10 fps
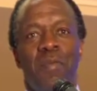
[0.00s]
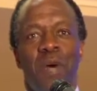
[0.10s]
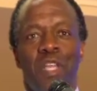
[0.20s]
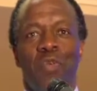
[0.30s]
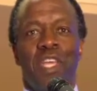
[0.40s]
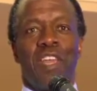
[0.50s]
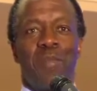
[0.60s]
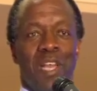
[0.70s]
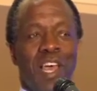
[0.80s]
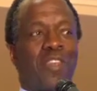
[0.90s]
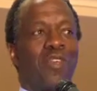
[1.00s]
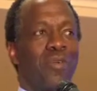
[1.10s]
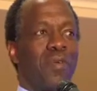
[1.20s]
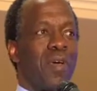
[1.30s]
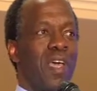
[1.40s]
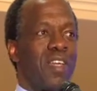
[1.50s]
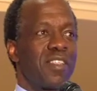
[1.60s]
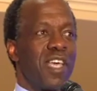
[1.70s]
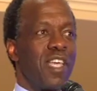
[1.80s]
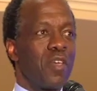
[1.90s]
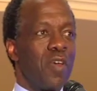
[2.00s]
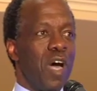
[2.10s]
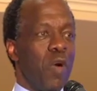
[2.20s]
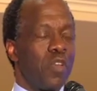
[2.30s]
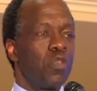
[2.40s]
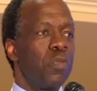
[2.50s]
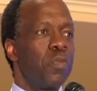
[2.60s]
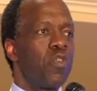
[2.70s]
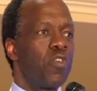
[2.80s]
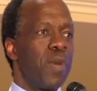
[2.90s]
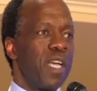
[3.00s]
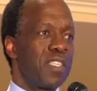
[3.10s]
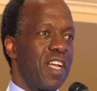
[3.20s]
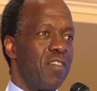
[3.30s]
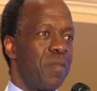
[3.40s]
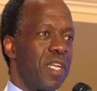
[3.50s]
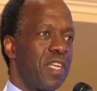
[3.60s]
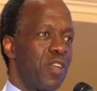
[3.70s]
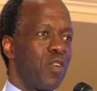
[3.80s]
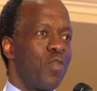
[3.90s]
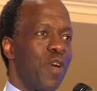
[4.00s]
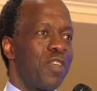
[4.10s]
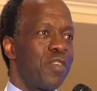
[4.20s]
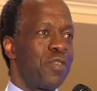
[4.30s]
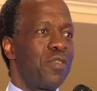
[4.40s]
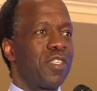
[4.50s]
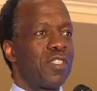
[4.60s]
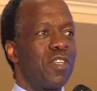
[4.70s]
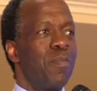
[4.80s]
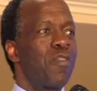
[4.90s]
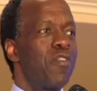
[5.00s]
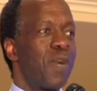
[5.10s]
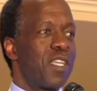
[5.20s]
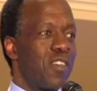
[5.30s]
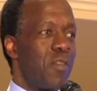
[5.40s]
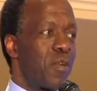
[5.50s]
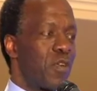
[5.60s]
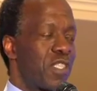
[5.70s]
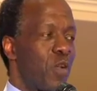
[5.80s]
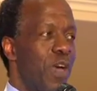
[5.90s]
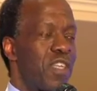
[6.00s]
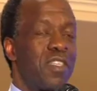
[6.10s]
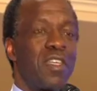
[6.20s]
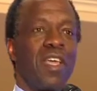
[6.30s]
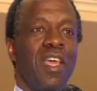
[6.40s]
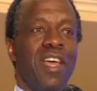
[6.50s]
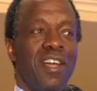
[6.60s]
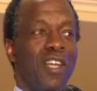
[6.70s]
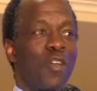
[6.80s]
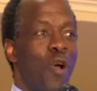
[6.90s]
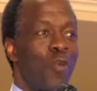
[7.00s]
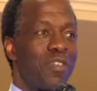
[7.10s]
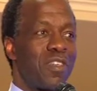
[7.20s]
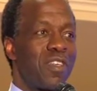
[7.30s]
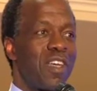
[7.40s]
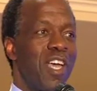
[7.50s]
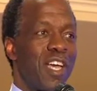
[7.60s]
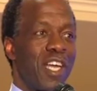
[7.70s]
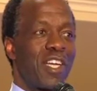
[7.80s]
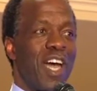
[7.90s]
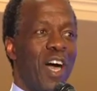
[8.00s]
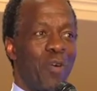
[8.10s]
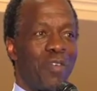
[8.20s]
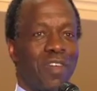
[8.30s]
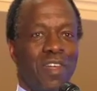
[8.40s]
but we can be like you and say, I want to improve myself, but I don't want just to improve myself because I want a red coat, a red gown.